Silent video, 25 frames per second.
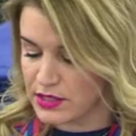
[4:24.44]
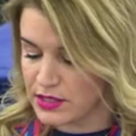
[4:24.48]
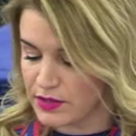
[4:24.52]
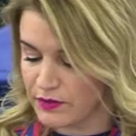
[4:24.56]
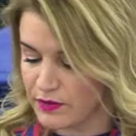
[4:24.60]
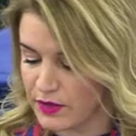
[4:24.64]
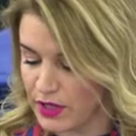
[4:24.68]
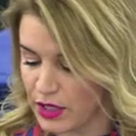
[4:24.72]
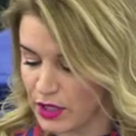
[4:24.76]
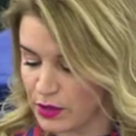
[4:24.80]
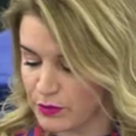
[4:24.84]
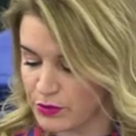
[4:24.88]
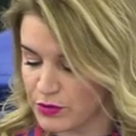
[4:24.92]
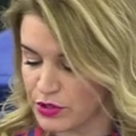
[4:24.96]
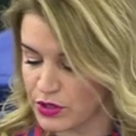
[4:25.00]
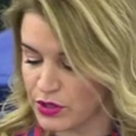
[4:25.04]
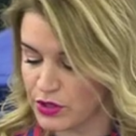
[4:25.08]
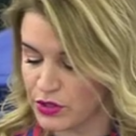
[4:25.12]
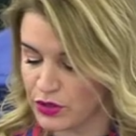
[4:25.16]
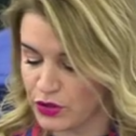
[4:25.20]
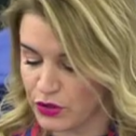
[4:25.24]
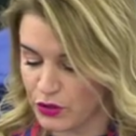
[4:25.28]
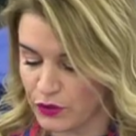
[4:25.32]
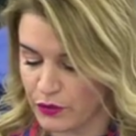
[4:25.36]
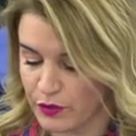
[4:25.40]
developed
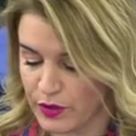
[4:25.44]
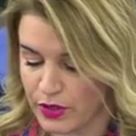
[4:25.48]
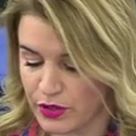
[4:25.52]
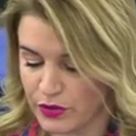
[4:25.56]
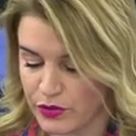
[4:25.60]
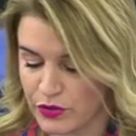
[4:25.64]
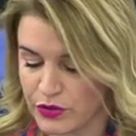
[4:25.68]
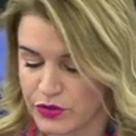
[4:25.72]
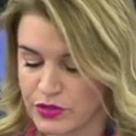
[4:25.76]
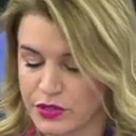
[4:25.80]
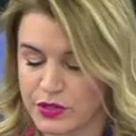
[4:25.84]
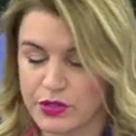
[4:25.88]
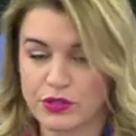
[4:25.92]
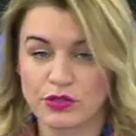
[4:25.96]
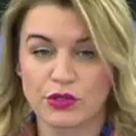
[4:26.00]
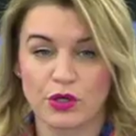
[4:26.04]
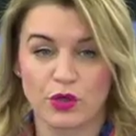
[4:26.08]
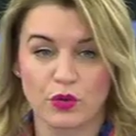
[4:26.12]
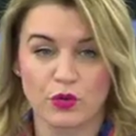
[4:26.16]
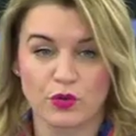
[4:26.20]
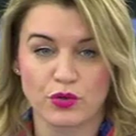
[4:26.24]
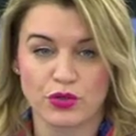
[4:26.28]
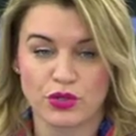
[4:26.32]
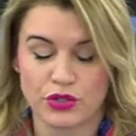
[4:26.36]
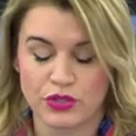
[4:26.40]
in your various
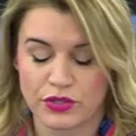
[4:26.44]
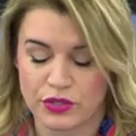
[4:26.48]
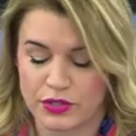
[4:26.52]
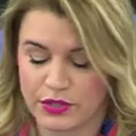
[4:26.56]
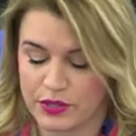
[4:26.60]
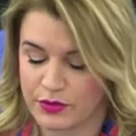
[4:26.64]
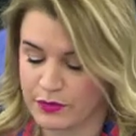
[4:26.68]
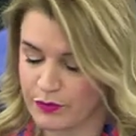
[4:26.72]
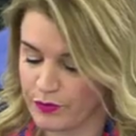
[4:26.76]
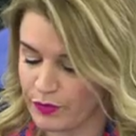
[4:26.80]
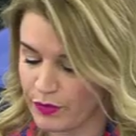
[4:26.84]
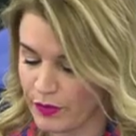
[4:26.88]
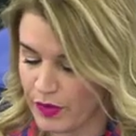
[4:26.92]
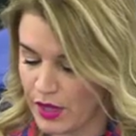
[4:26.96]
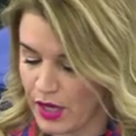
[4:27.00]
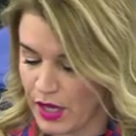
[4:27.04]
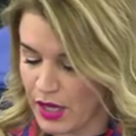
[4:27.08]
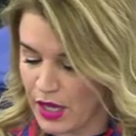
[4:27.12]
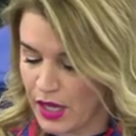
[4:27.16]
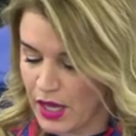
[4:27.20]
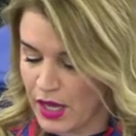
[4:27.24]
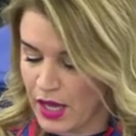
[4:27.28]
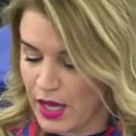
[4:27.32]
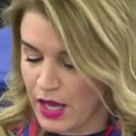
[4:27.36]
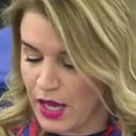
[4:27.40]
resolutions
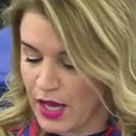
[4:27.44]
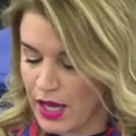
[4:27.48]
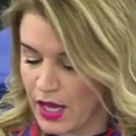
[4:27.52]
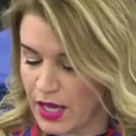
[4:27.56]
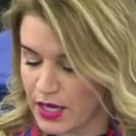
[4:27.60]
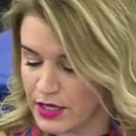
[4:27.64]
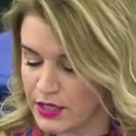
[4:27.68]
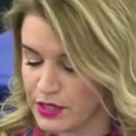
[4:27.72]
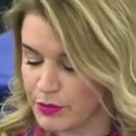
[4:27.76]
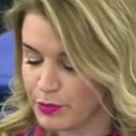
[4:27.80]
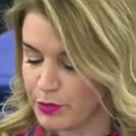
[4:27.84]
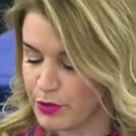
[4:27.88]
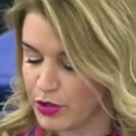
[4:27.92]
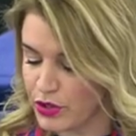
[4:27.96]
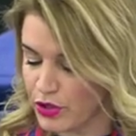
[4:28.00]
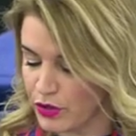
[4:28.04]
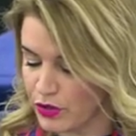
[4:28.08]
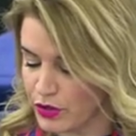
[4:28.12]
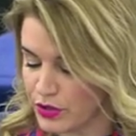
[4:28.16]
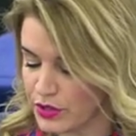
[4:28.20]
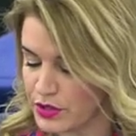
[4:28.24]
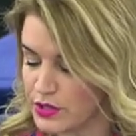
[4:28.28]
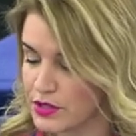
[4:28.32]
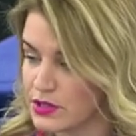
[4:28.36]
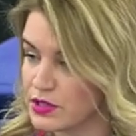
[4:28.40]
and the
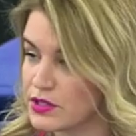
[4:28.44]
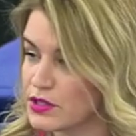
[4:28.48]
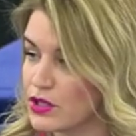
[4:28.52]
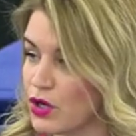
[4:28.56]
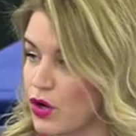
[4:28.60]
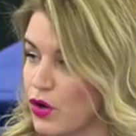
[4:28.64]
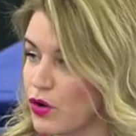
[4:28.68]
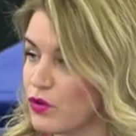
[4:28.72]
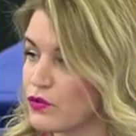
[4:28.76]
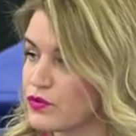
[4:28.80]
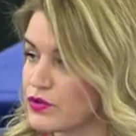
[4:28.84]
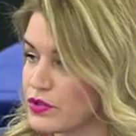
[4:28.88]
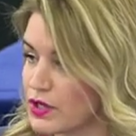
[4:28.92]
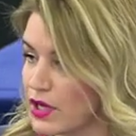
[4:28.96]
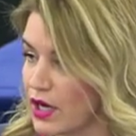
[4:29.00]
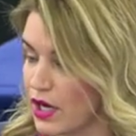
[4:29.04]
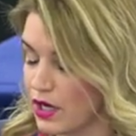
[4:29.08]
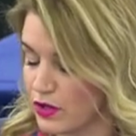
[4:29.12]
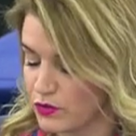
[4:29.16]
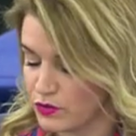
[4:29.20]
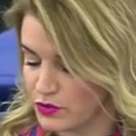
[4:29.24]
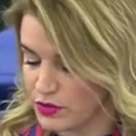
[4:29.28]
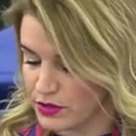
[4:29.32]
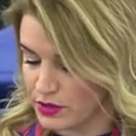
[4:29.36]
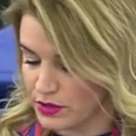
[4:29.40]
priorities of the
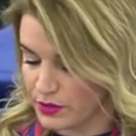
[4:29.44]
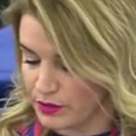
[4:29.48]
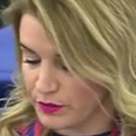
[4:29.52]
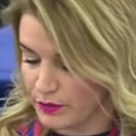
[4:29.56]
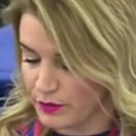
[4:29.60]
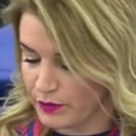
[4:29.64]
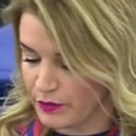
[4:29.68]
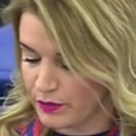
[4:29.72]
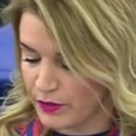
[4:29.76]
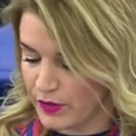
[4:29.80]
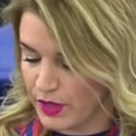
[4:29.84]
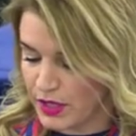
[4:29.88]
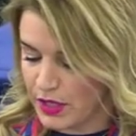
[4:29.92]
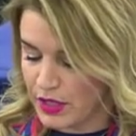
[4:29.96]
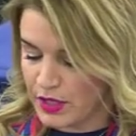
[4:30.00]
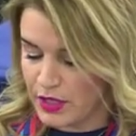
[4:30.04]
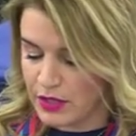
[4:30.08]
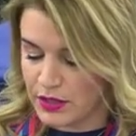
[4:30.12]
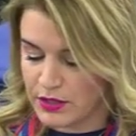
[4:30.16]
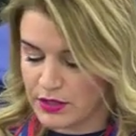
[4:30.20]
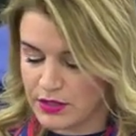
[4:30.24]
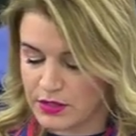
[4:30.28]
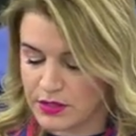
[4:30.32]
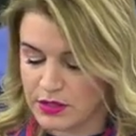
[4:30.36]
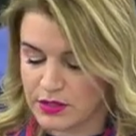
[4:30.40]
Council.
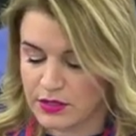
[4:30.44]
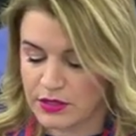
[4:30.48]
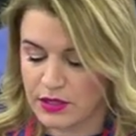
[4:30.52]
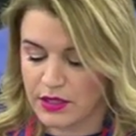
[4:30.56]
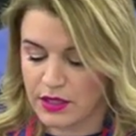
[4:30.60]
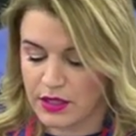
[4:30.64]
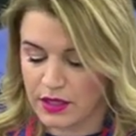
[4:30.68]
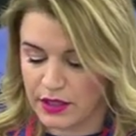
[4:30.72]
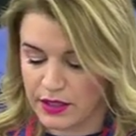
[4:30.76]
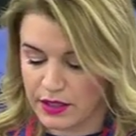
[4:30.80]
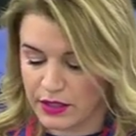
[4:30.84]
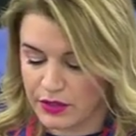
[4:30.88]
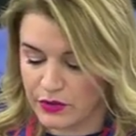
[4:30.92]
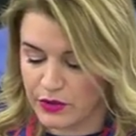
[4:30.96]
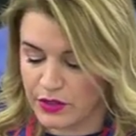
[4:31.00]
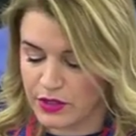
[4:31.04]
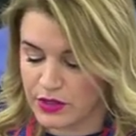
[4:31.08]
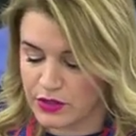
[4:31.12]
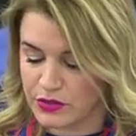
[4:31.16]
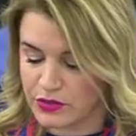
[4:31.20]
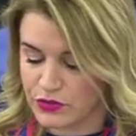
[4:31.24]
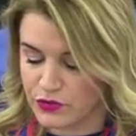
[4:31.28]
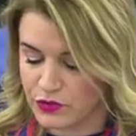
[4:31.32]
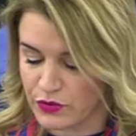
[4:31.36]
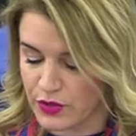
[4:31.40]
This is a clear
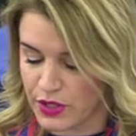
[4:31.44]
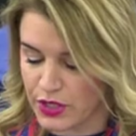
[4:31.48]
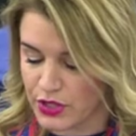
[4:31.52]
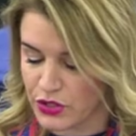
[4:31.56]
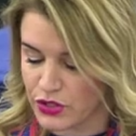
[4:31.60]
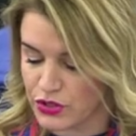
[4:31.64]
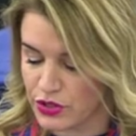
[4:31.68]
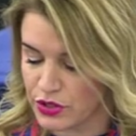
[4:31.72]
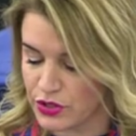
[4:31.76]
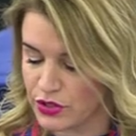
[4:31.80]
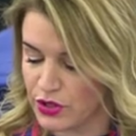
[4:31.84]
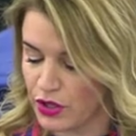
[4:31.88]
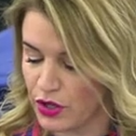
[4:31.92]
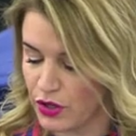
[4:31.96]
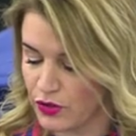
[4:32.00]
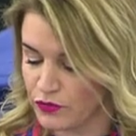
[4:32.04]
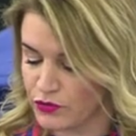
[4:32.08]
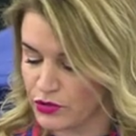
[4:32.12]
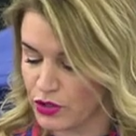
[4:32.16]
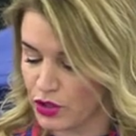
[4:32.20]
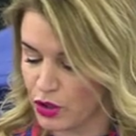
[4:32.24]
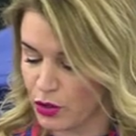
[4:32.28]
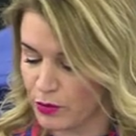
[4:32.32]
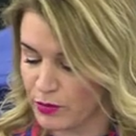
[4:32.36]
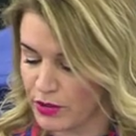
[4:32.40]
illustration of
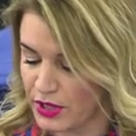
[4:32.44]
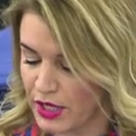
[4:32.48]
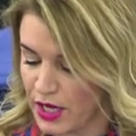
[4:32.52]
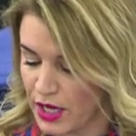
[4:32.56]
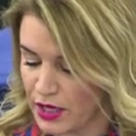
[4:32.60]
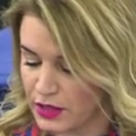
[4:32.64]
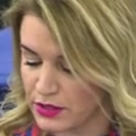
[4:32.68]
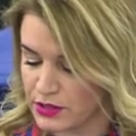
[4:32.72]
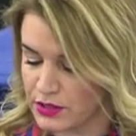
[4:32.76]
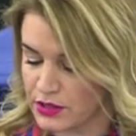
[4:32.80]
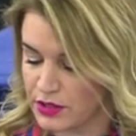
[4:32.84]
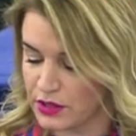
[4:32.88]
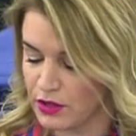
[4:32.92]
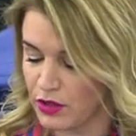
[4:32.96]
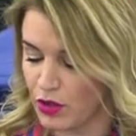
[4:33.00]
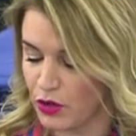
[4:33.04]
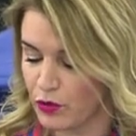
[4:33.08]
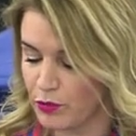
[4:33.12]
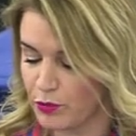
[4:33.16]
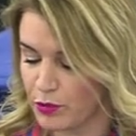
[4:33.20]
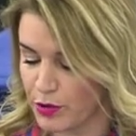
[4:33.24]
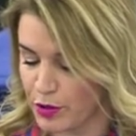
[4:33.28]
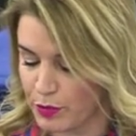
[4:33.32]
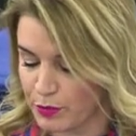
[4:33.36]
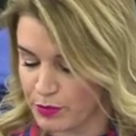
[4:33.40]
the commonality
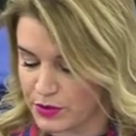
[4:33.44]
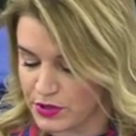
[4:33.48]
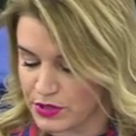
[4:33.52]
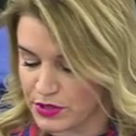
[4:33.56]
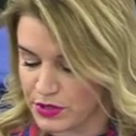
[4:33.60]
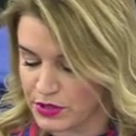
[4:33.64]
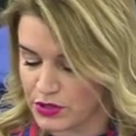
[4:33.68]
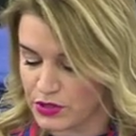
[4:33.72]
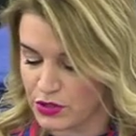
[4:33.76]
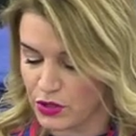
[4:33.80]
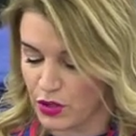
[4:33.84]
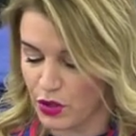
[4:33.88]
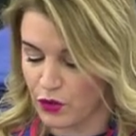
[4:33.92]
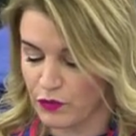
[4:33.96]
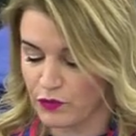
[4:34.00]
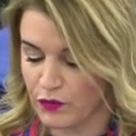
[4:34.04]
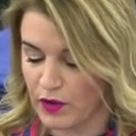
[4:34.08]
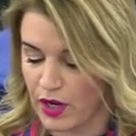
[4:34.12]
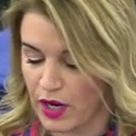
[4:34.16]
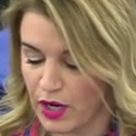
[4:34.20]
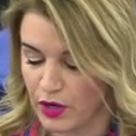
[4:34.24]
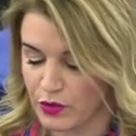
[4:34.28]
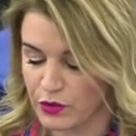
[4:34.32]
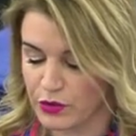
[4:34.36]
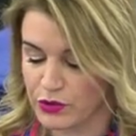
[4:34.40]
of purposes of
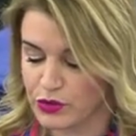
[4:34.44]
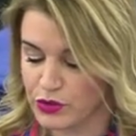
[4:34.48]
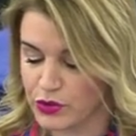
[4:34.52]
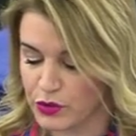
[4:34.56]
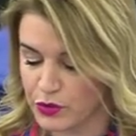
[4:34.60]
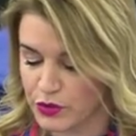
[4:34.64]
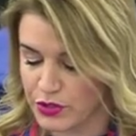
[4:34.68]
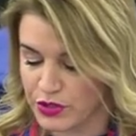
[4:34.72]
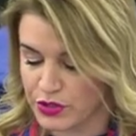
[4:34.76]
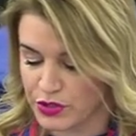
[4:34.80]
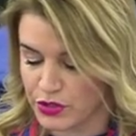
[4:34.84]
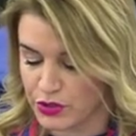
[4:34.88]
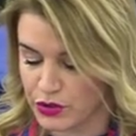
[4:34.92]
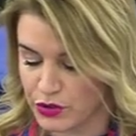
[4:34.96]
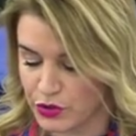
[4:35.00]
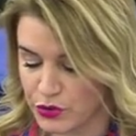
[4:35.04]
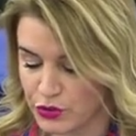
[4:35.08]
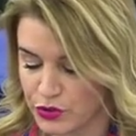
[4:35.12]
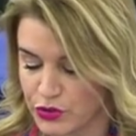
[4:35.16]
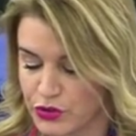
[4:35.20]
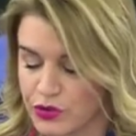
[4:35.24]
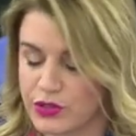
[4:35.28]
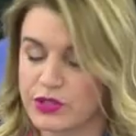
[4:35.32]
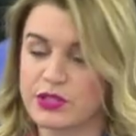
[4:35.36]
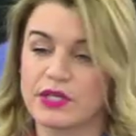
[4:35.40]
our two
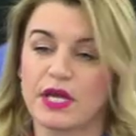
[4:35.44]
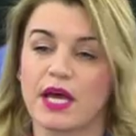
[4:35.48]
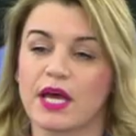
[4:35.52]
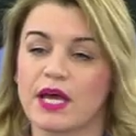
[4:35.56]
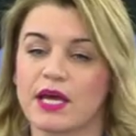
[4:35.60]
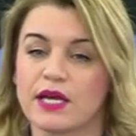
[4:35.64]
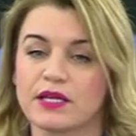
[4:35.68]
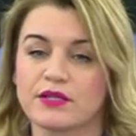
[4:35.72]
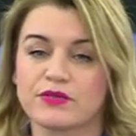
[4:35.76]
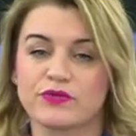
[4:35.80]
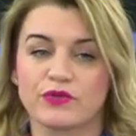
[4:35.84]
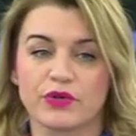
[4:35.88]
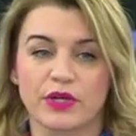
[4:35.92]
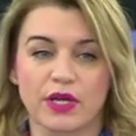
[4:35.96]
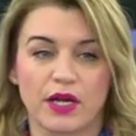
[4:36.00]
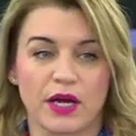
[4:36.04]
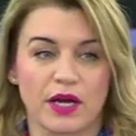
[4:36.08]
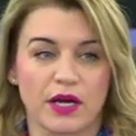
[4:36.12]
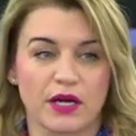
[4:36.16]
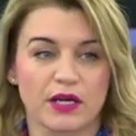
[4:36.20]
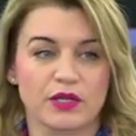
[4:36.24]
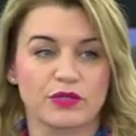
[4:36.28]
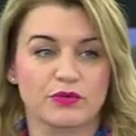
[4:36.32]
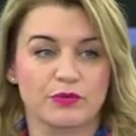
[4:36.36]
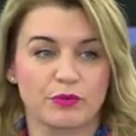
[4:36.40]
institutions as
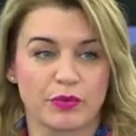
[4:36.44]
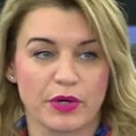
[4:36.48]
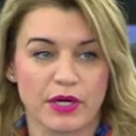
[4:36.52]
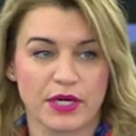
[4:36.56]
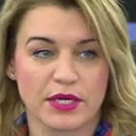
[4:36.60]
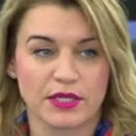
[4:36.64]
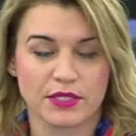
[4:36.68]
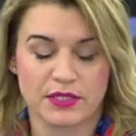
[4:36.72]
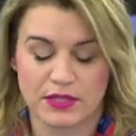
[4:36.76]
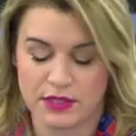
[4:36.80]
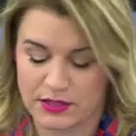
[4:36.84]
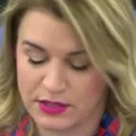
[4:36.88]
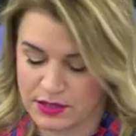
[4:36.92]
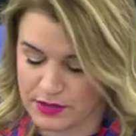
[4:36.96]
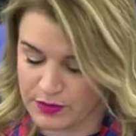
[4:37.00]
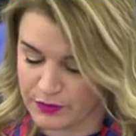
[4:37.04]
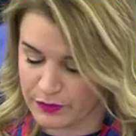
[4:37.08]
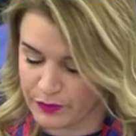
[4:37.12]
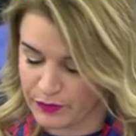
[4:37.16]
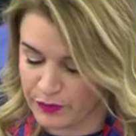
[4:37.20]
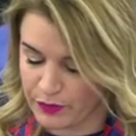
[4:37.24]
regards Brexit.